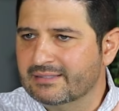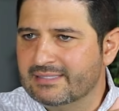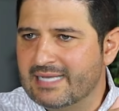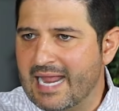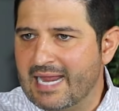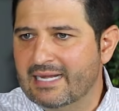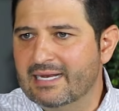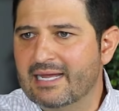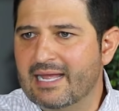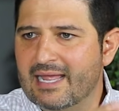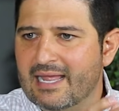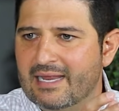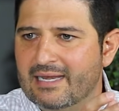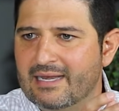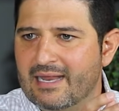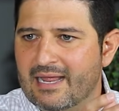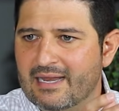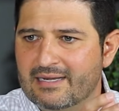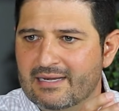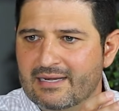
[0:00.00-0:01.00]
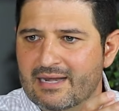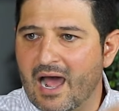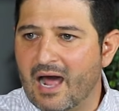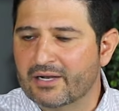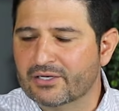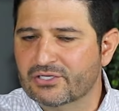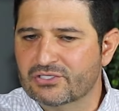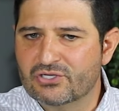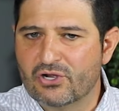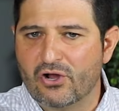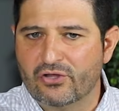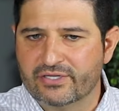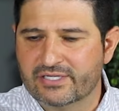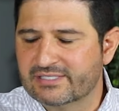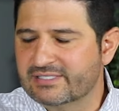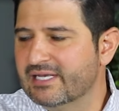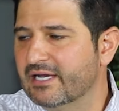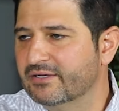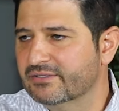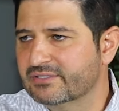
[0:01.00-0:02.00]
data and knowledge on
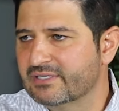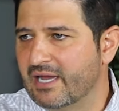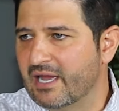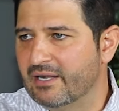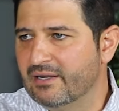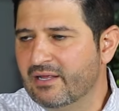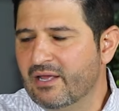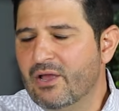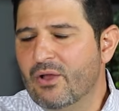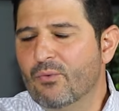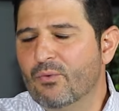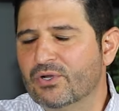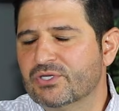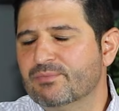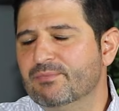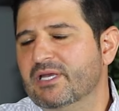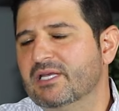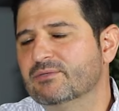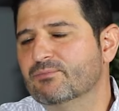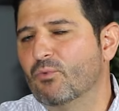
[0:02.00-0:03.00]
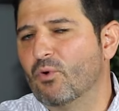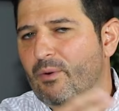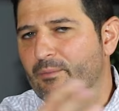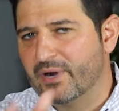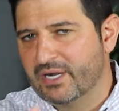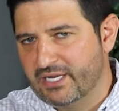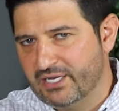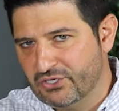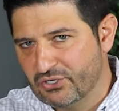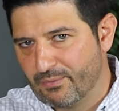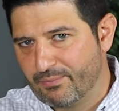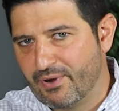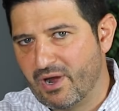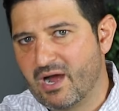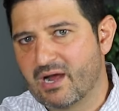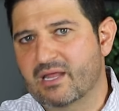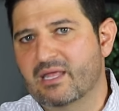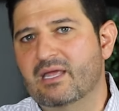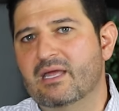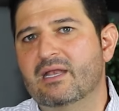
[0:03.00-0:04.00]
the sell side, which means more money in your
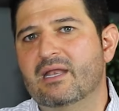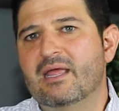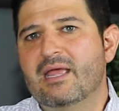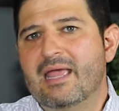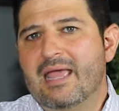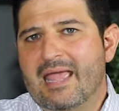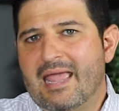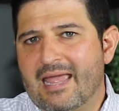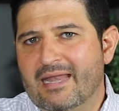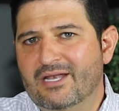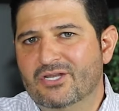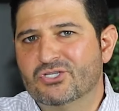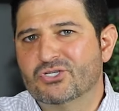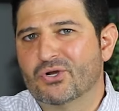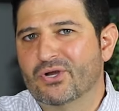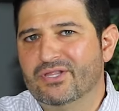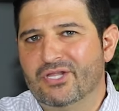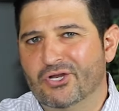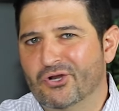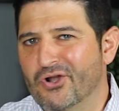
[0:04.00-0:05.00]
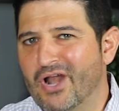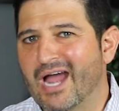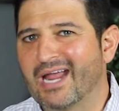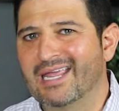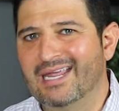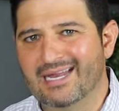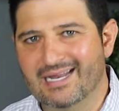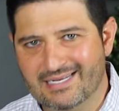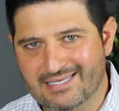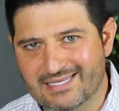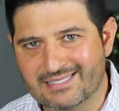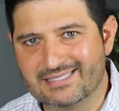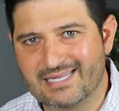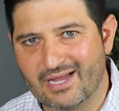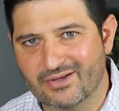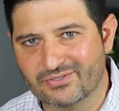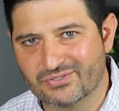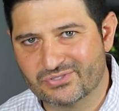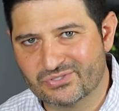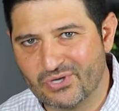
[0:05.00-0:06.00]
pocket and ensuring that you're not getting a
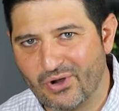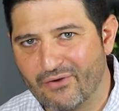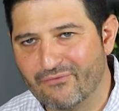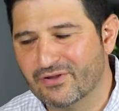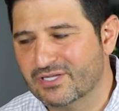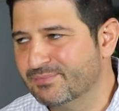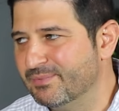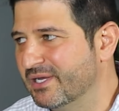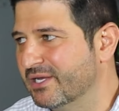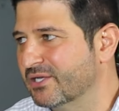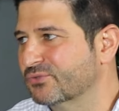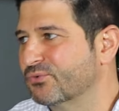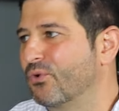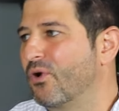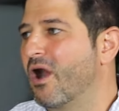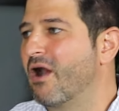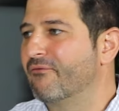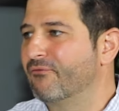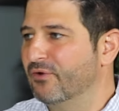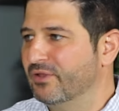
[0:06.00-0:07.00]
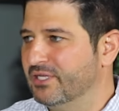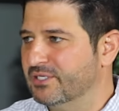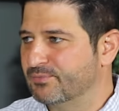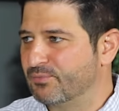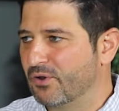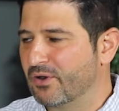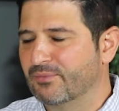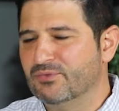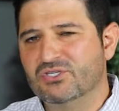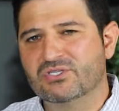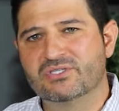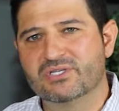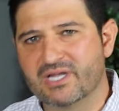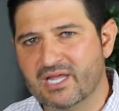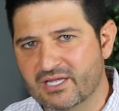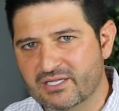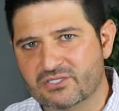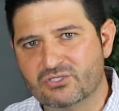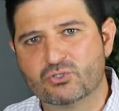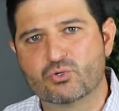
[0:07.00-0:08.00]
discount service because we're offering these programs just to
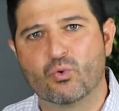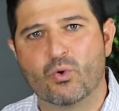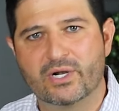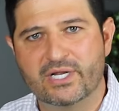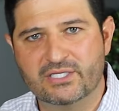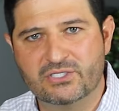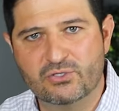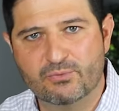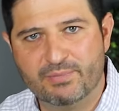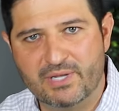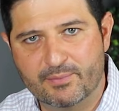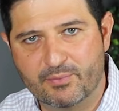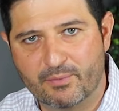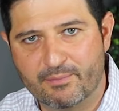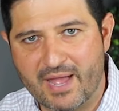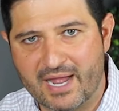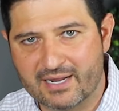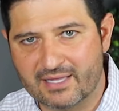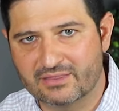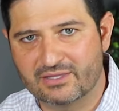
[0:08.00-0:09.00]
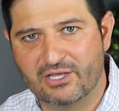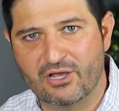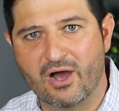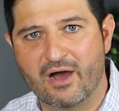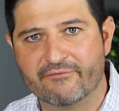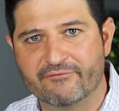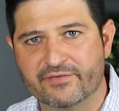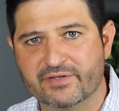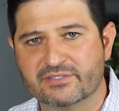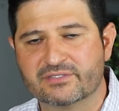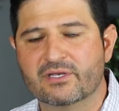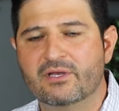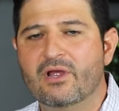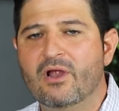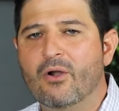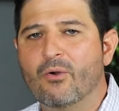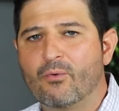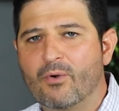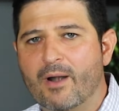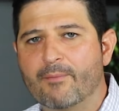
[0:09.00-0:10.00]
get 22 people back at the office
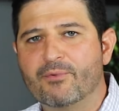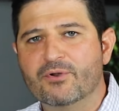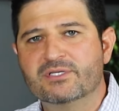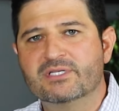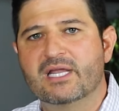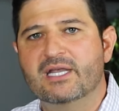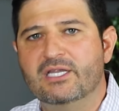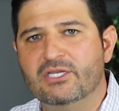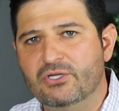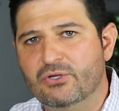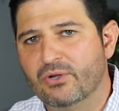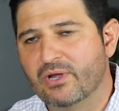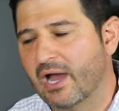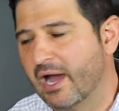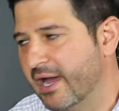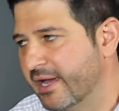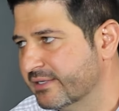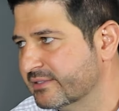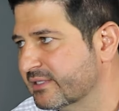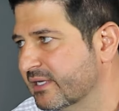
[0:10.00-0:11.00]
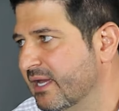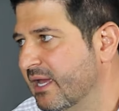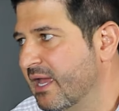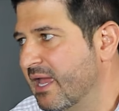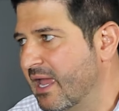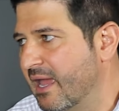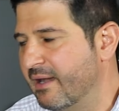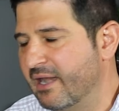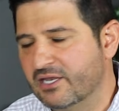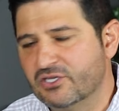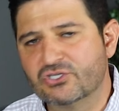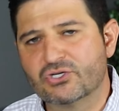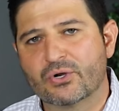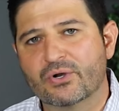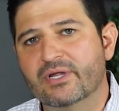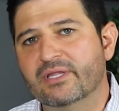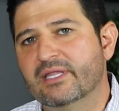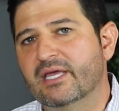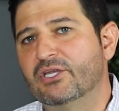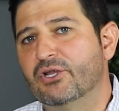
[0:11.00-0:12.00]
representing you guys and
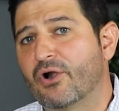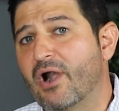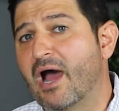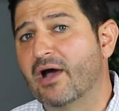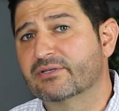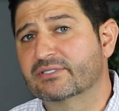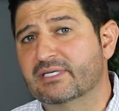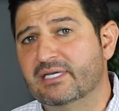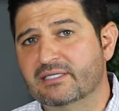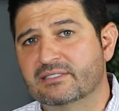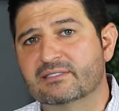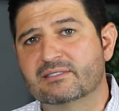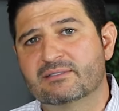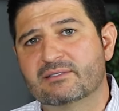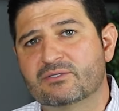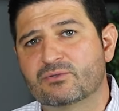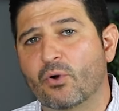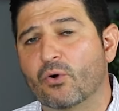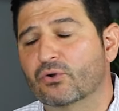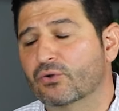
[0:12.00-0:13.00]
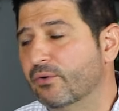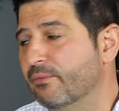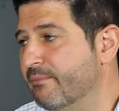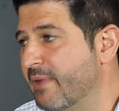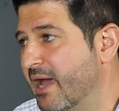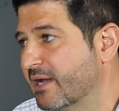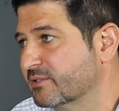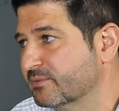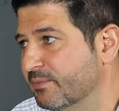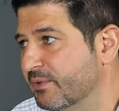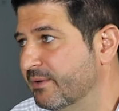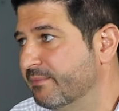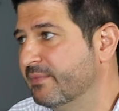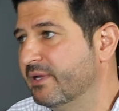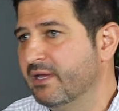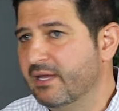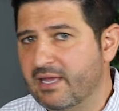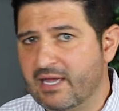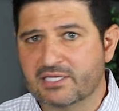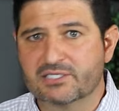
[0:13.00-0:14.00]
ensuring that your house gets total maximum
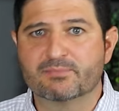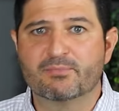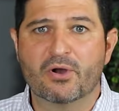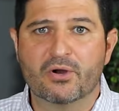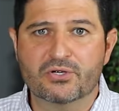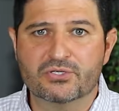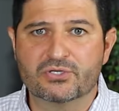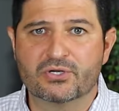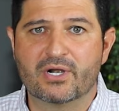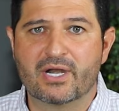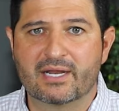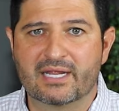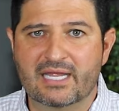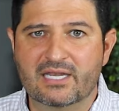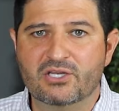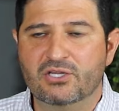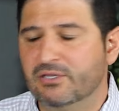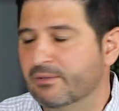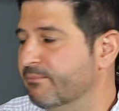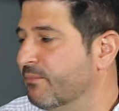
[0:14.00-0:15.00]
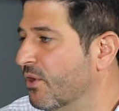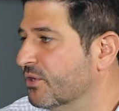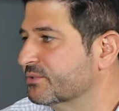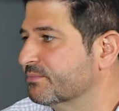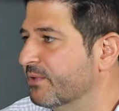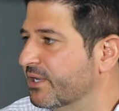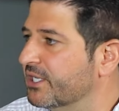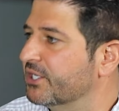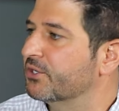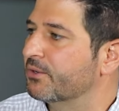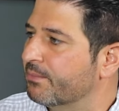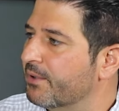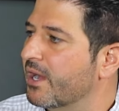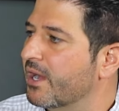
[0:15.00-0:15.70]
exposure and getting you the most money in your